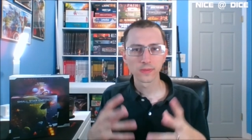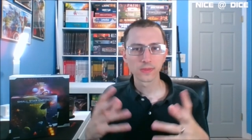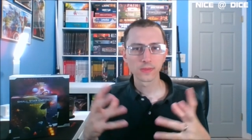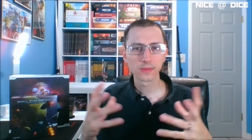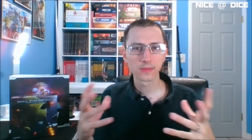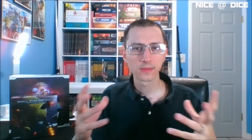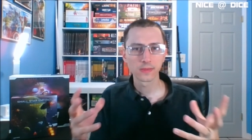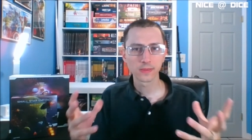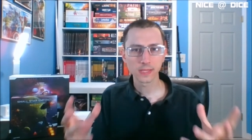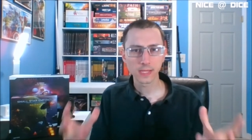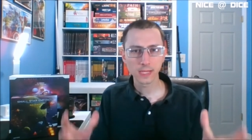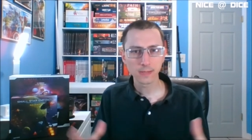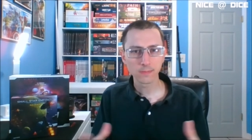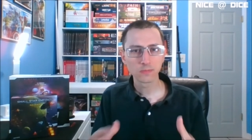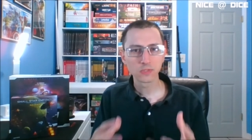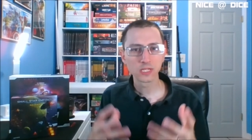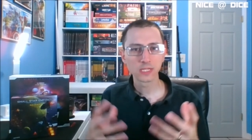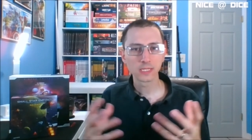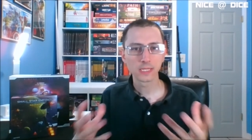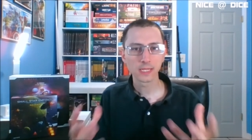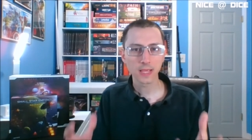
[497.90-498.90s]
theme
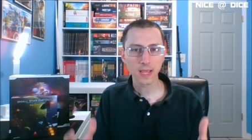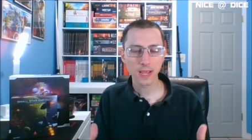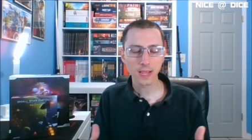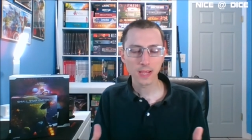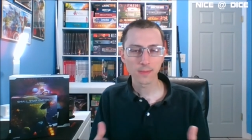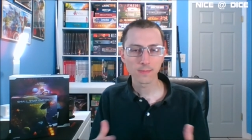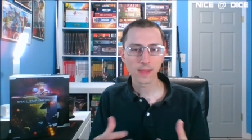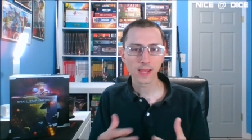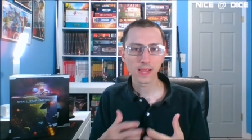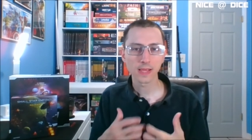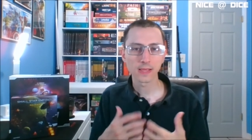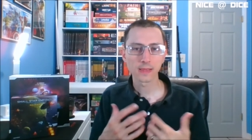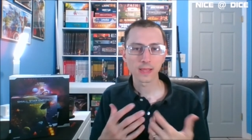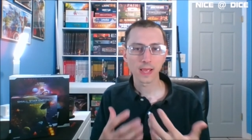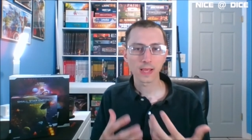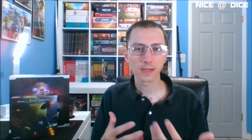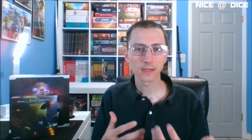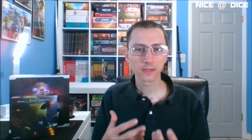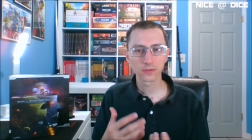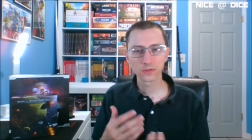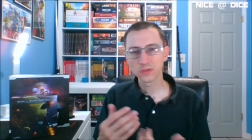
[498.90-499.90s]
to the game and
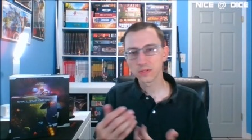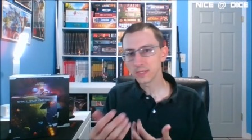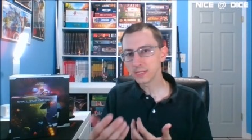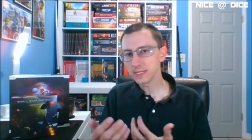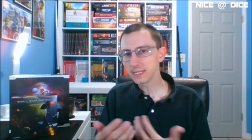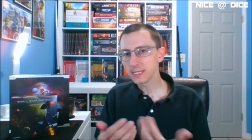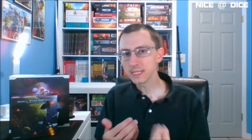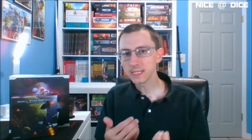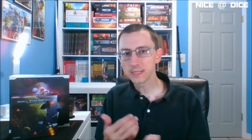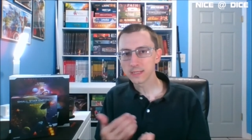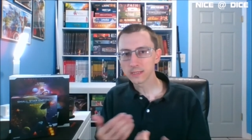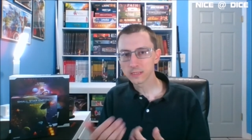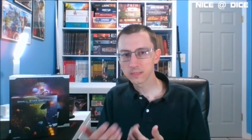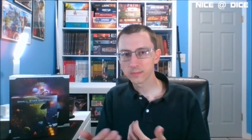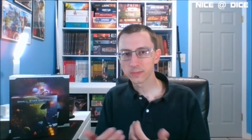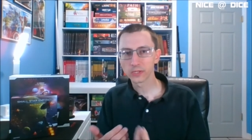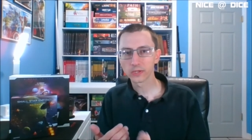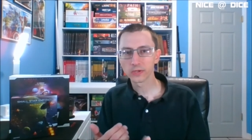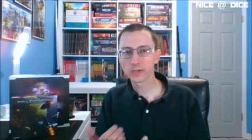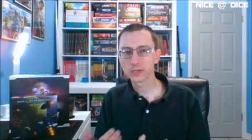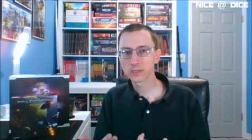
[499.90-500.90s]
that neat
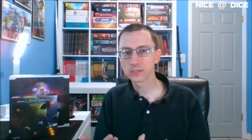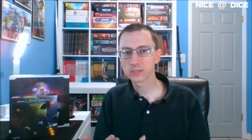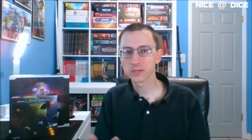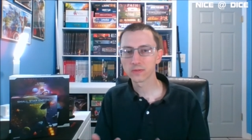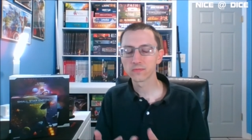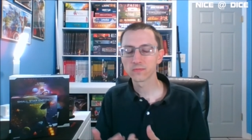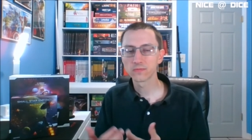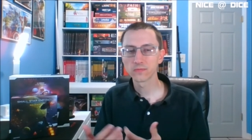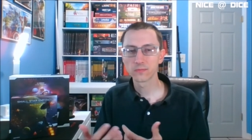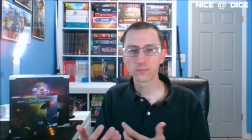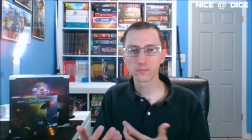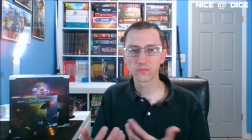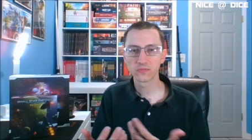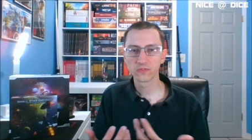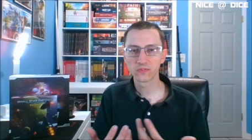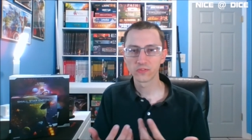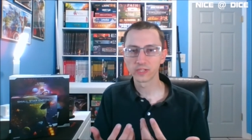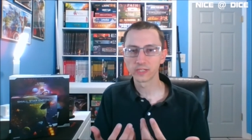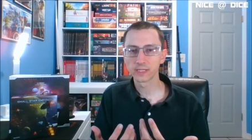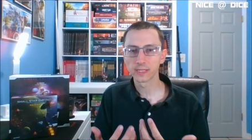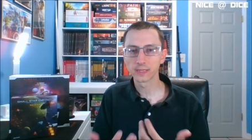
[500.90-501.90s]
experience of
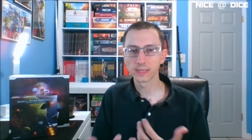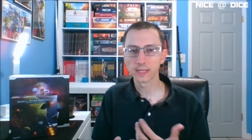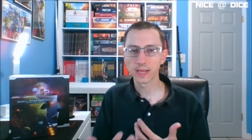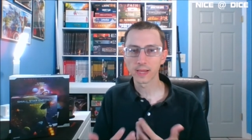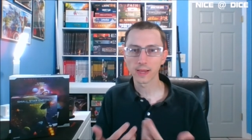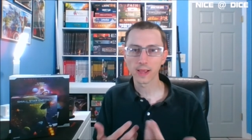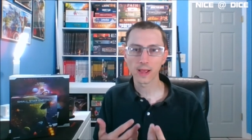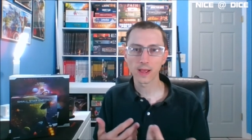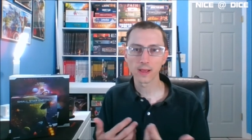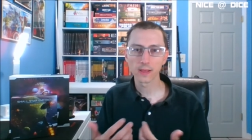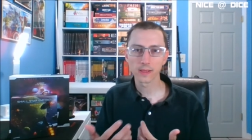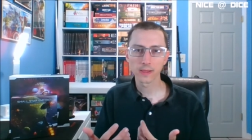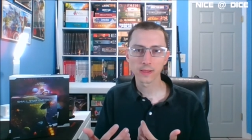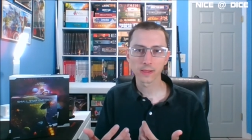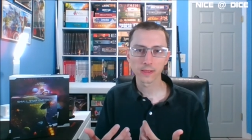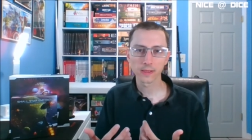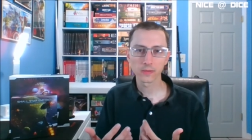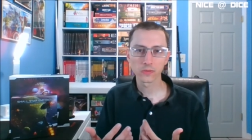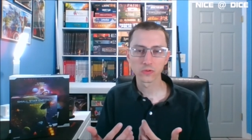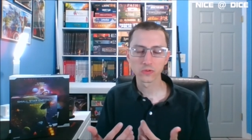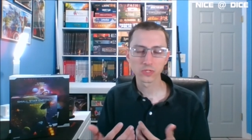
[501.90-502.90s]
feeling like
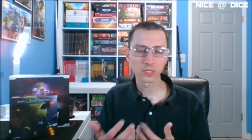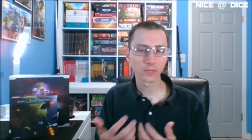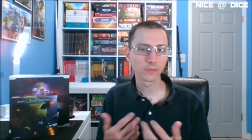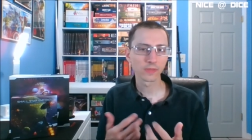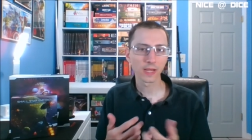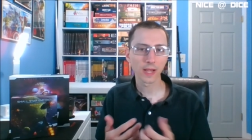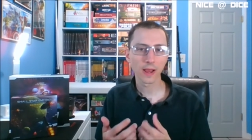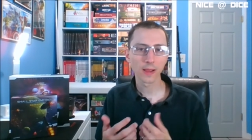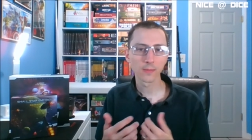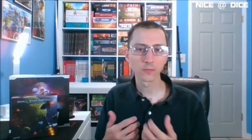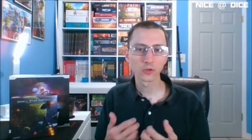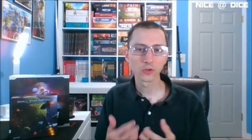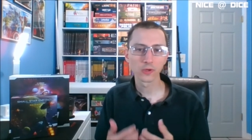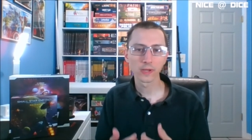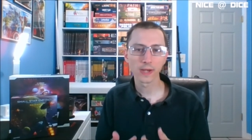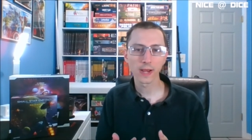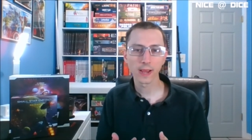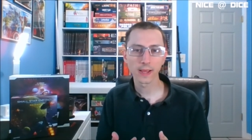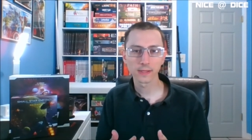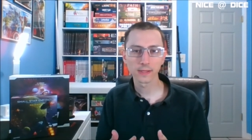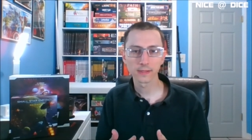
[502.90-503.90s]
there's something I'm good
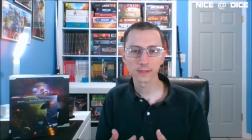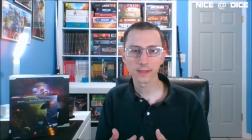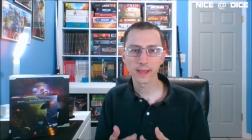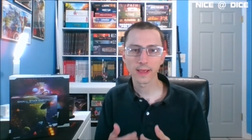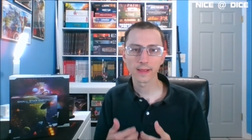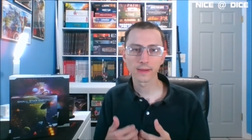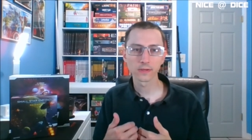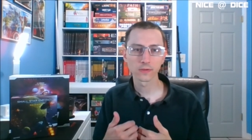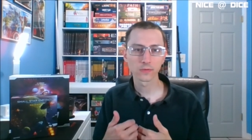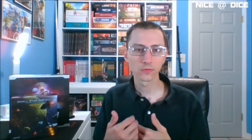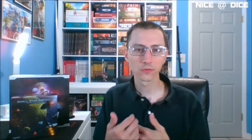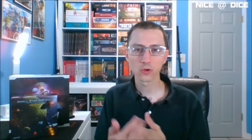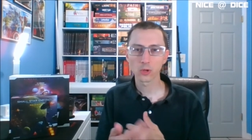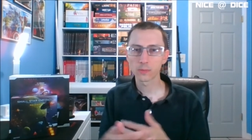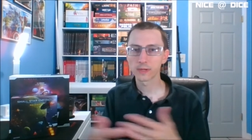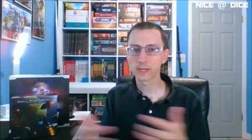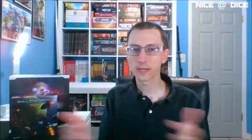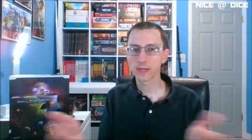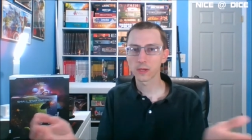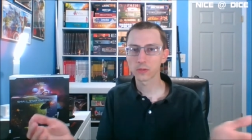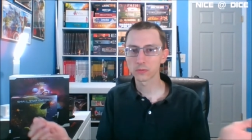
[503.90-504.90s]
at that
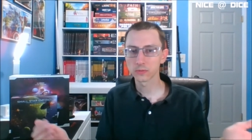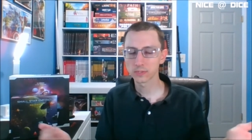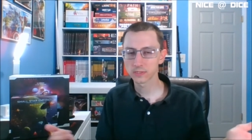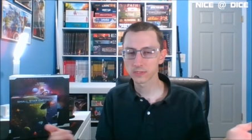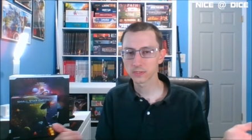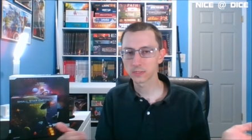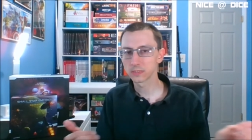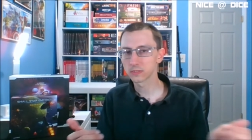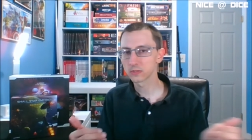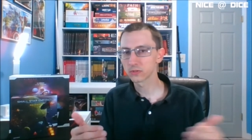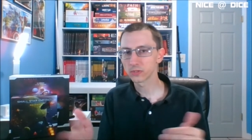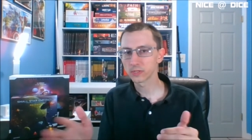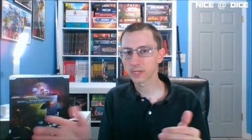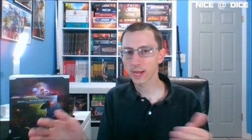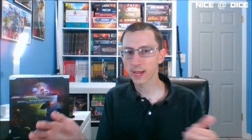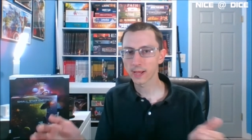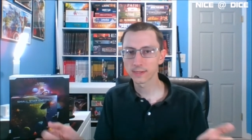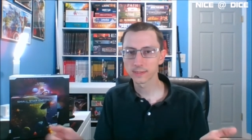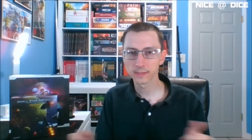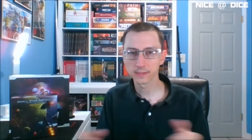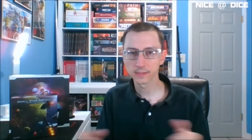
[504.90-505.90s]
nobody else is good at
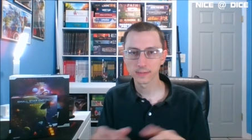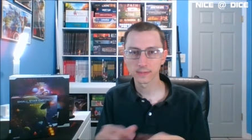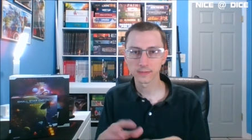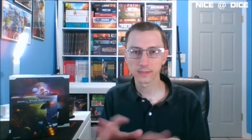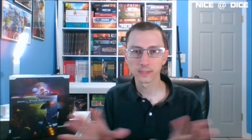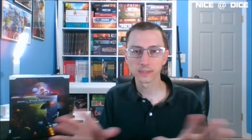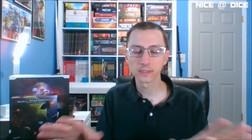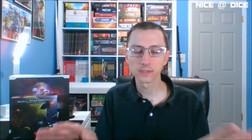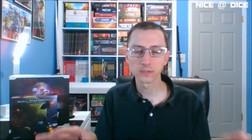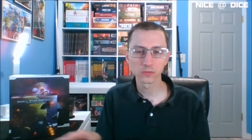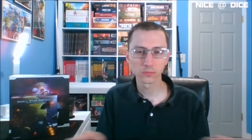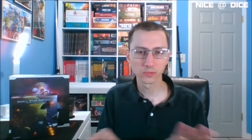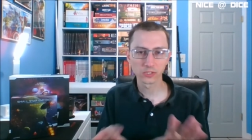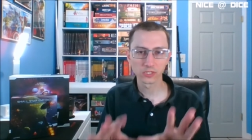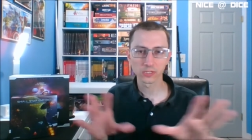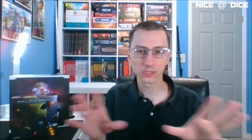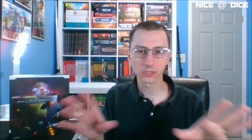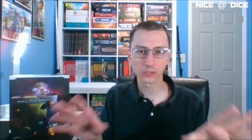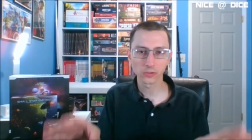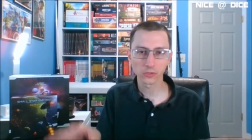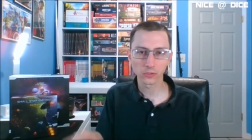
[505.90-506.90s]
in this
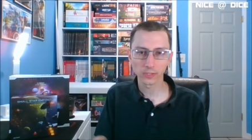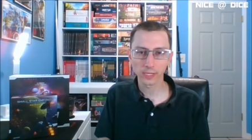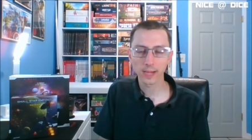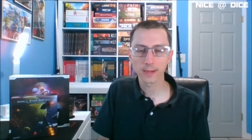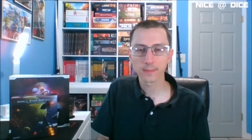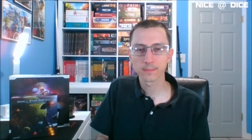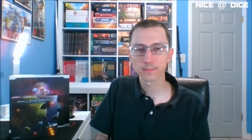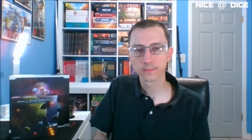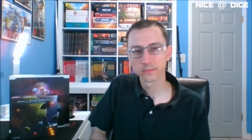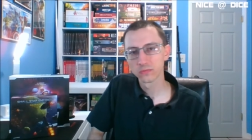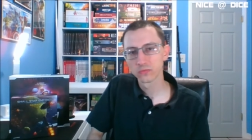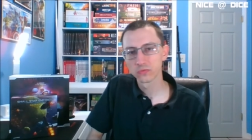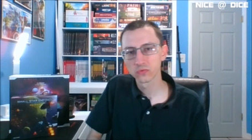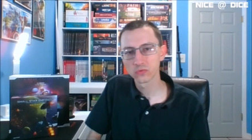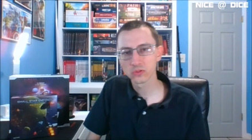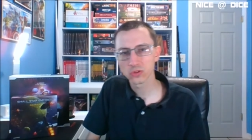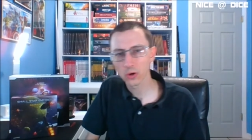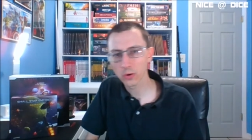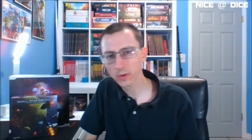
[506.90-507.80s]
particular game. So